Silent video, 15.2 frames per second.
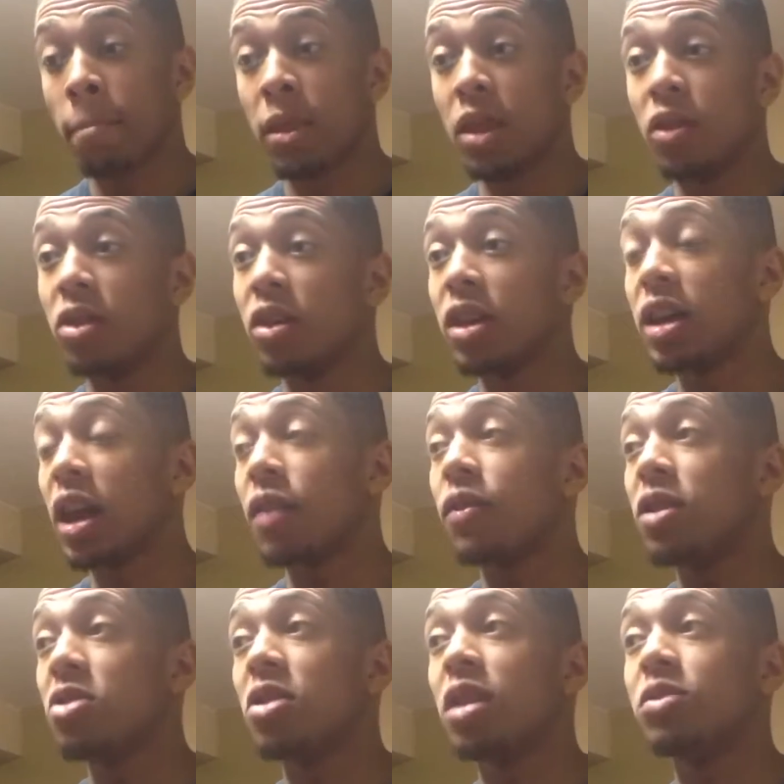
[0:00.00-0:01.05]
You're really good at
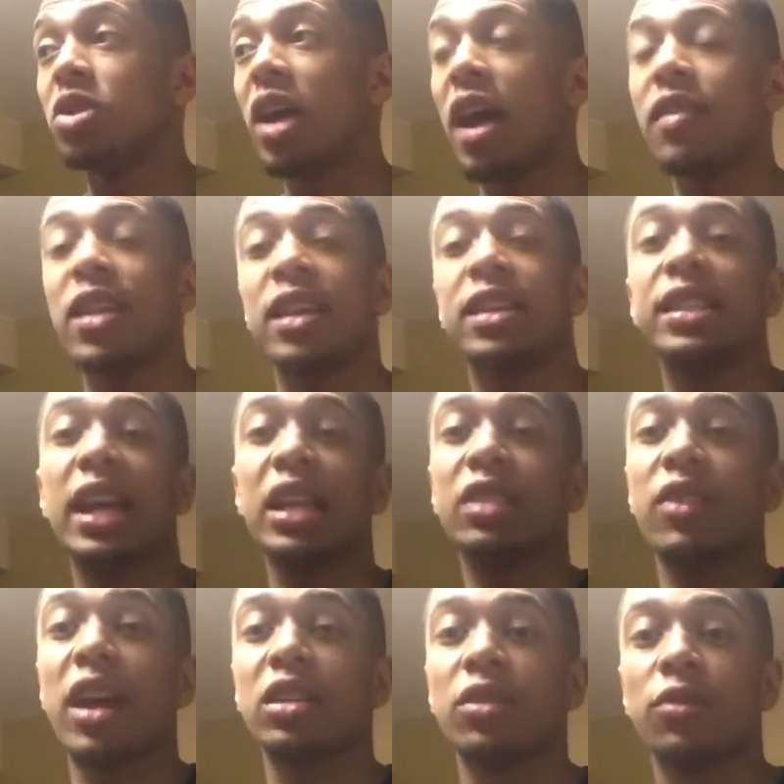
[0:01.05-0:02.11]
video games, you have that
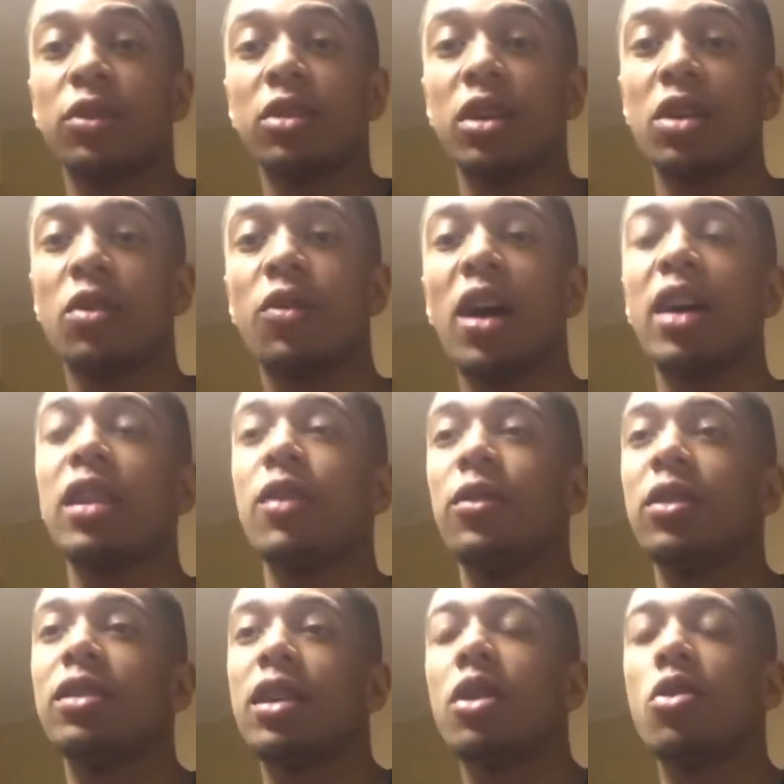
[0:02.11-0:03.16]
satisfaction feeling like you've had that
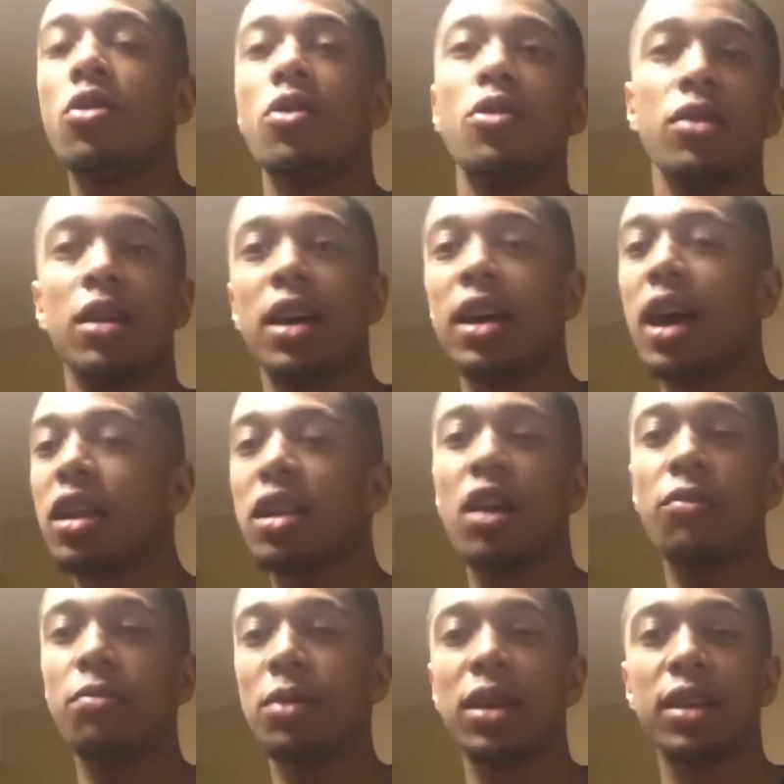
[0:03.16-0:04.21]
feeling like, oh, like I
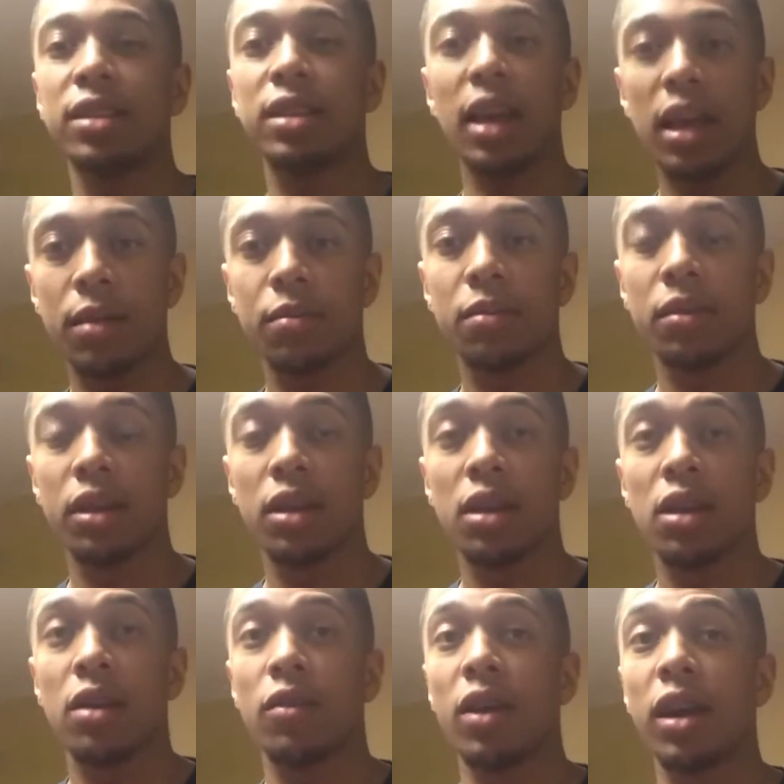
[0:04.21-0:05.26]
love playing this game,
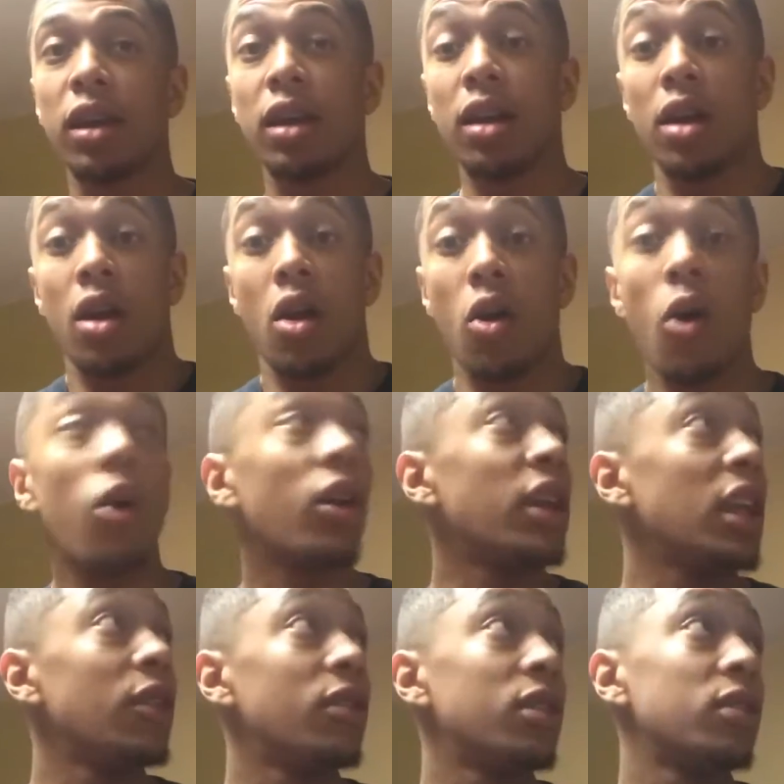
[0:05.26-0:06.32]
right? Or
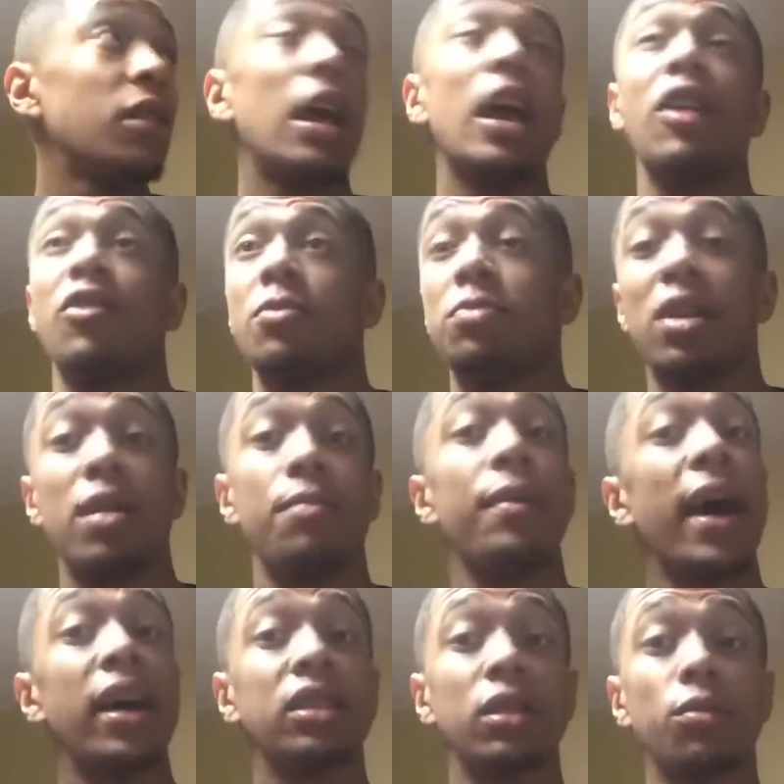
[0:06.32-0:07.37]
even if you're playing
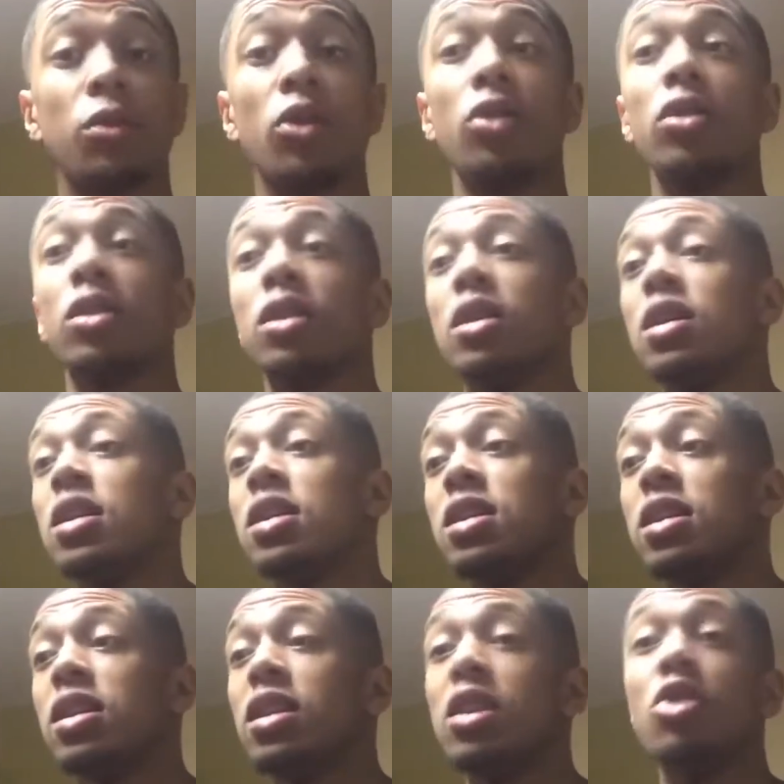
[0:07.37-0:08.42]
basketball,
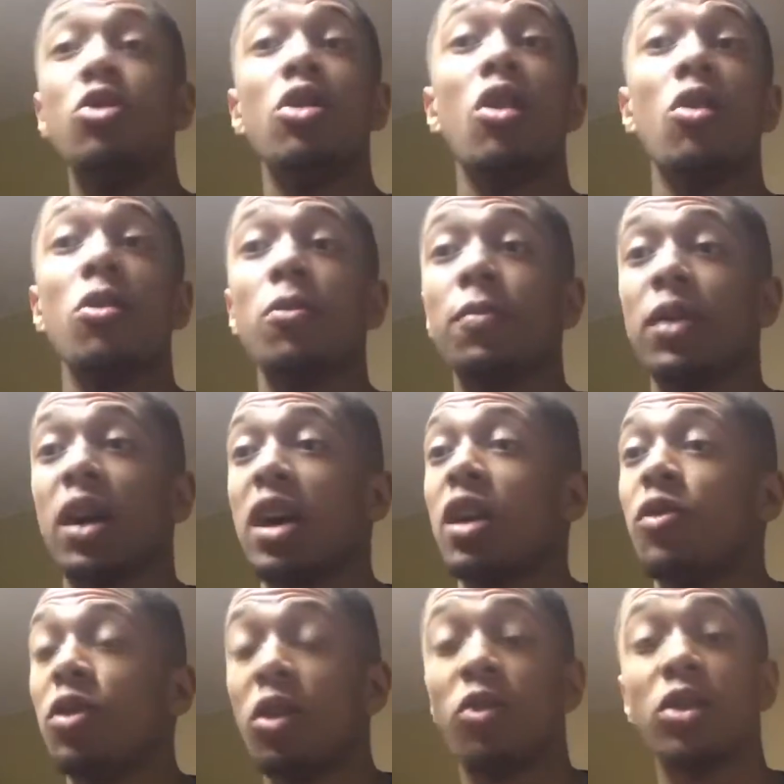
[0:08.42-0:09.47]
you know like
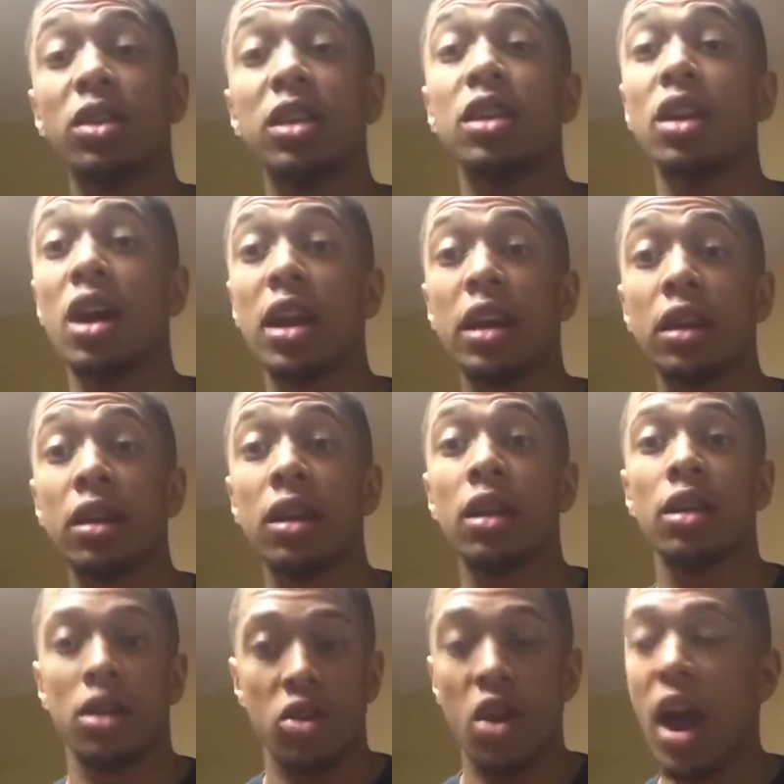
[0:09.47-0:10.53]
if you're really good,
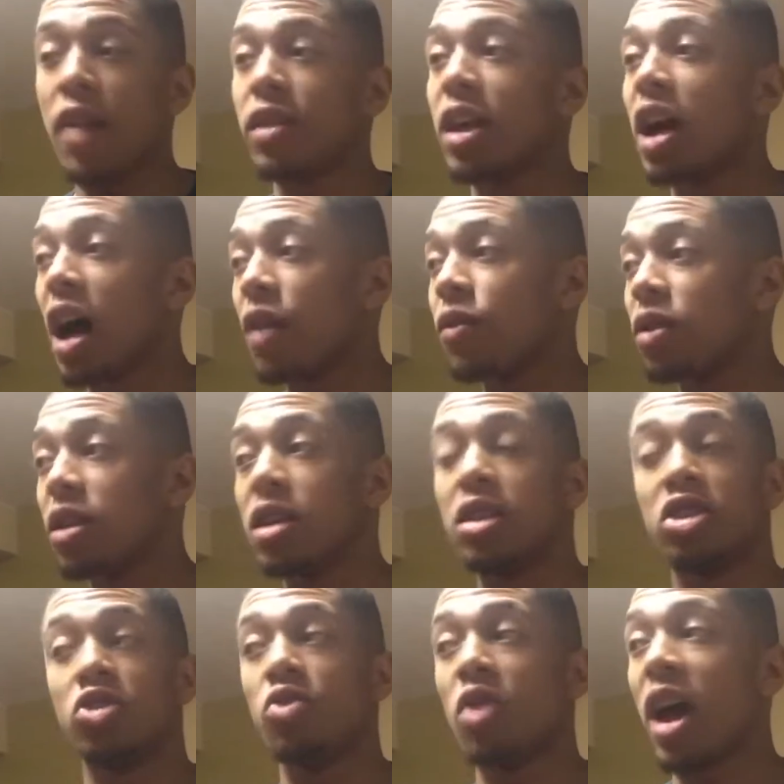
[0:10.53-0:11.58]
you have the
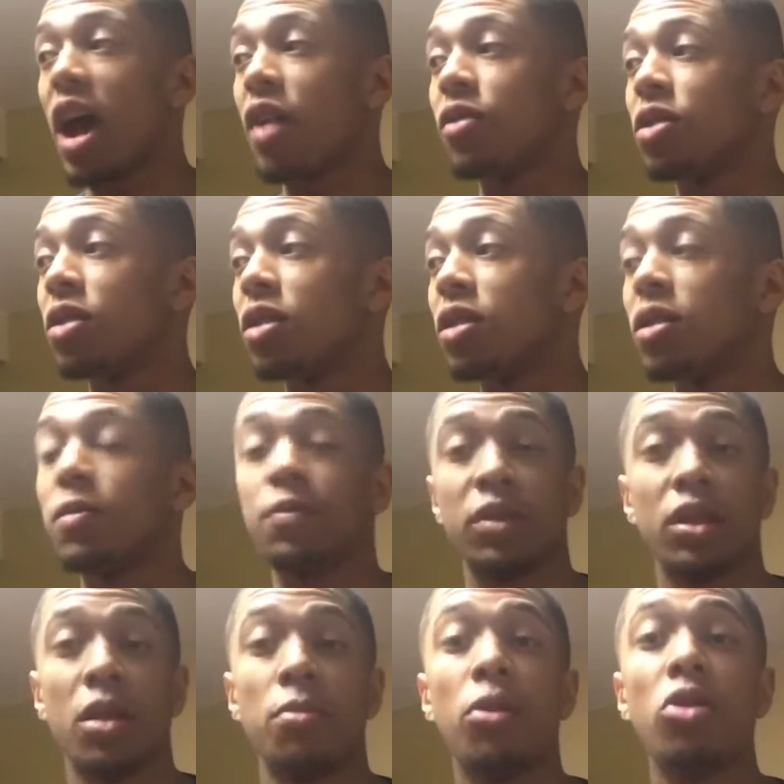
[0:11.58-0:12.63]
confidence, you have the
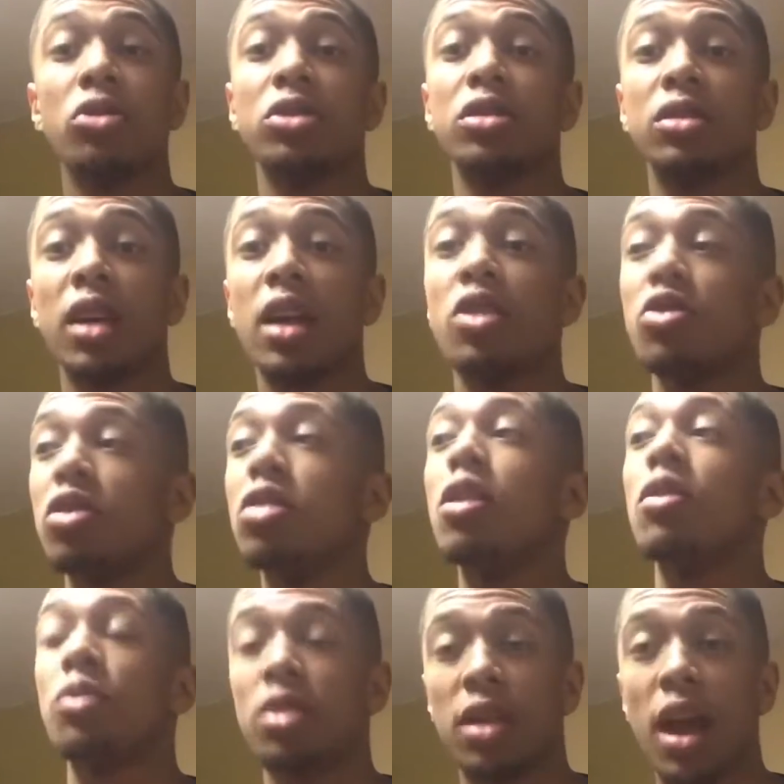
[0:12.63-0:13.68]
composure that you
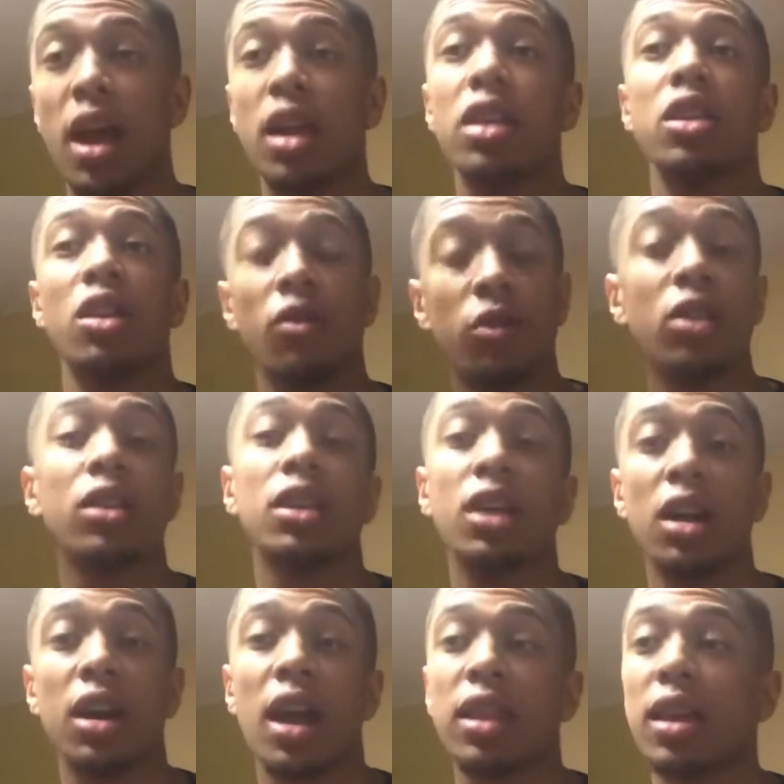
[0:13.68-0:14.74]
know that you're really
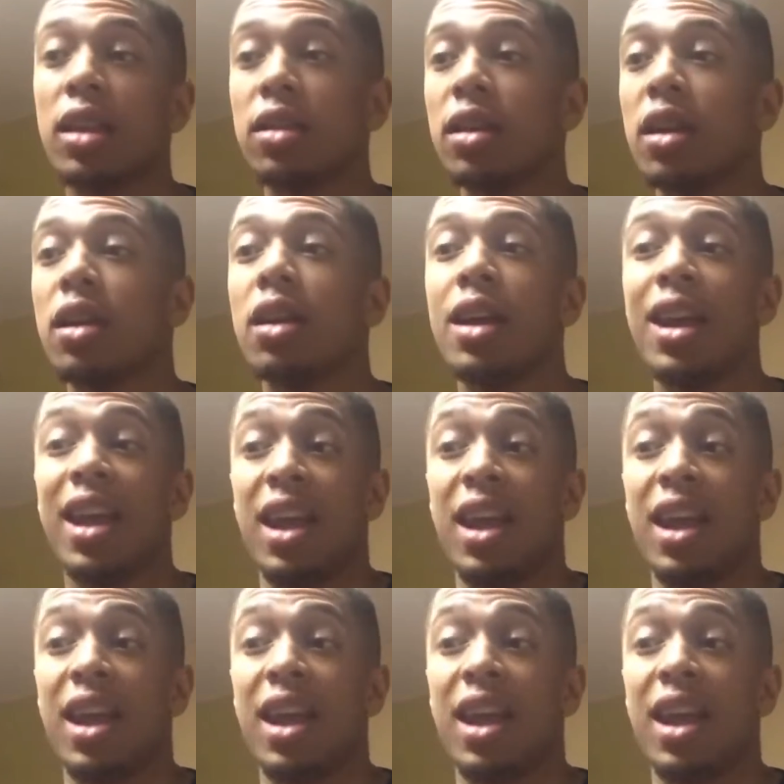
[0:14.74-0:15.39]
good at that thing.